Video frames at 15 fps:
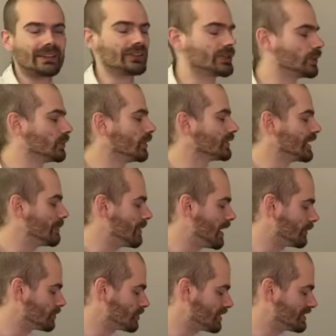So not
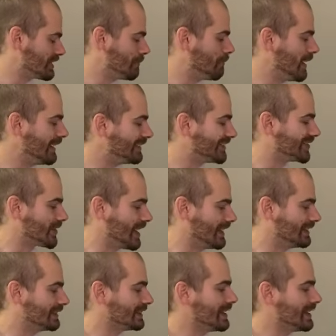about just the base rent,